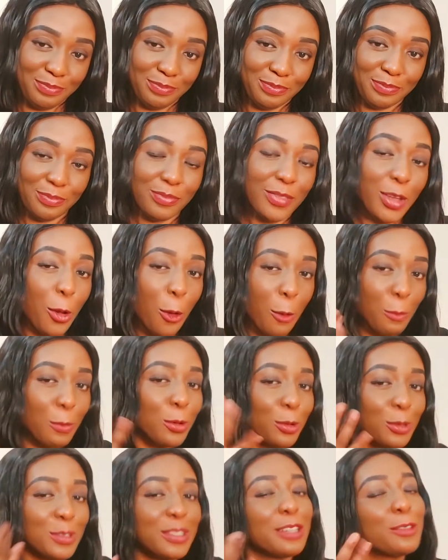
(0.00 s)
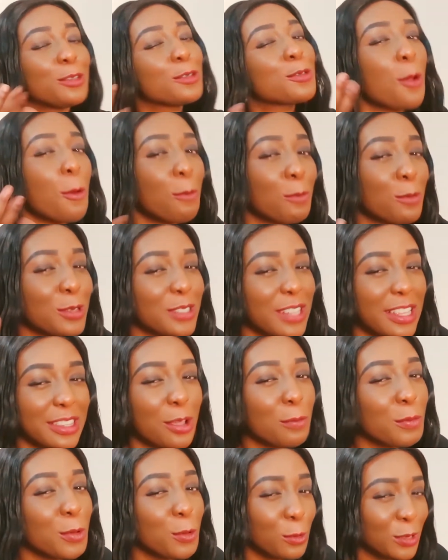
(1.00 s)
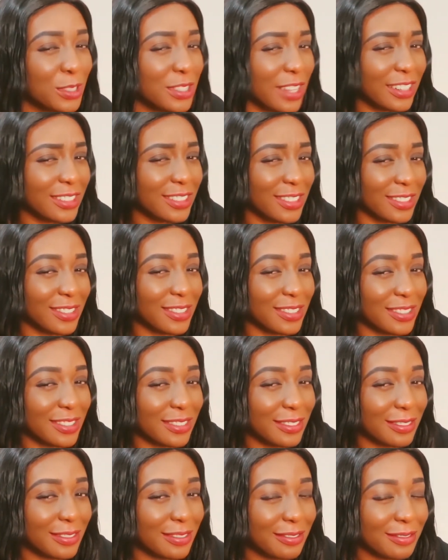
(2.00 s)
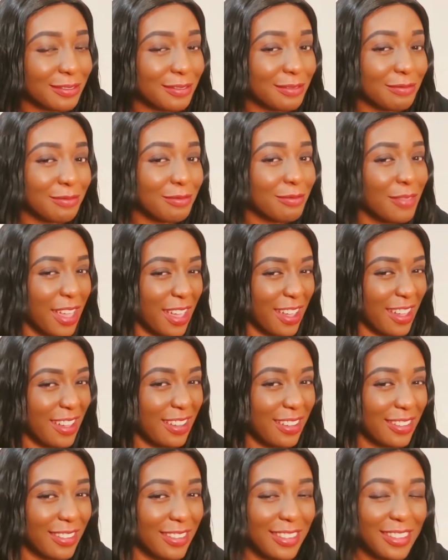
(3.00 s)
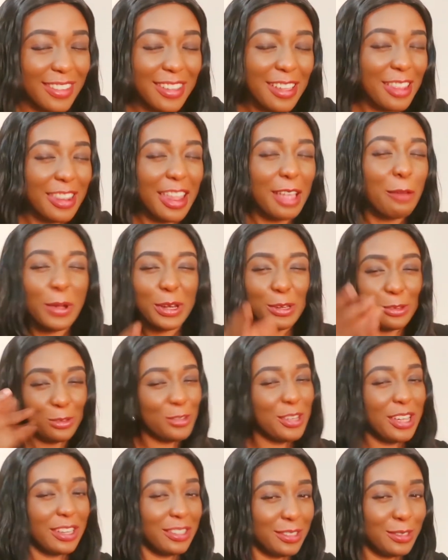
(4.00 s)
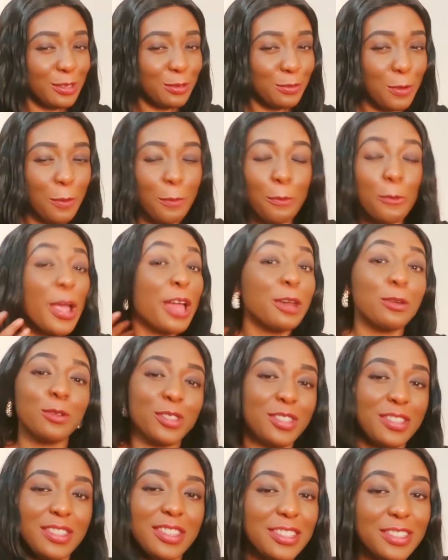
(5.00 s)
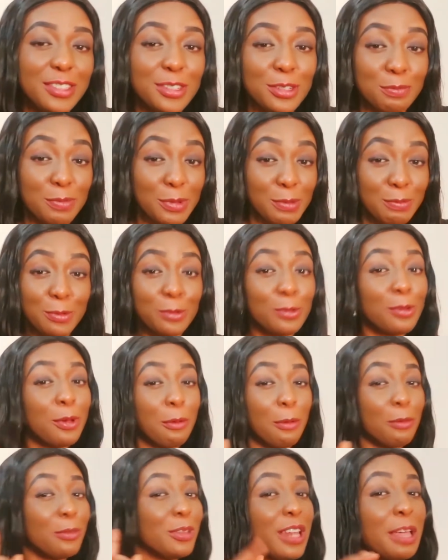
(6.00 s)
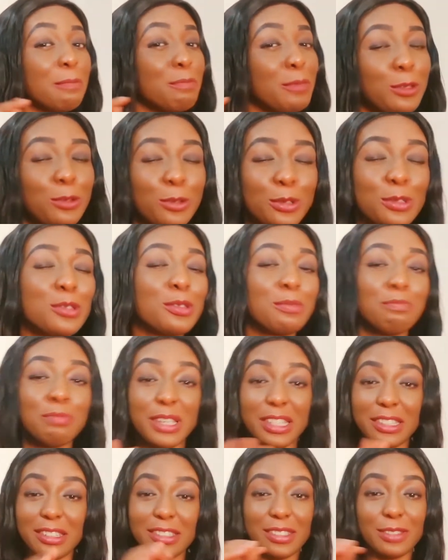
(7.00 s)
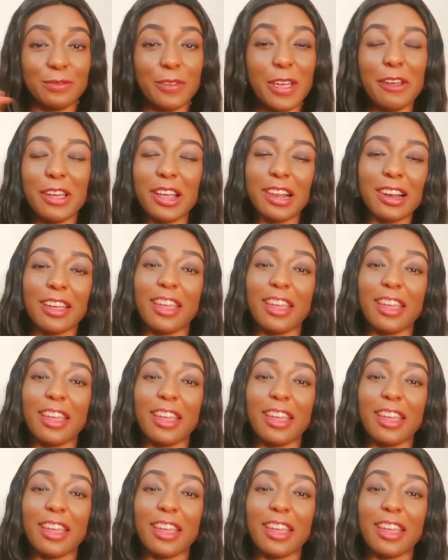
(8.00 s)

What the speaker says: Come closer. Just come closer and tell me who said this. Eh? Like, where did you get this from? We are not stingy people. Let me just make this very clear.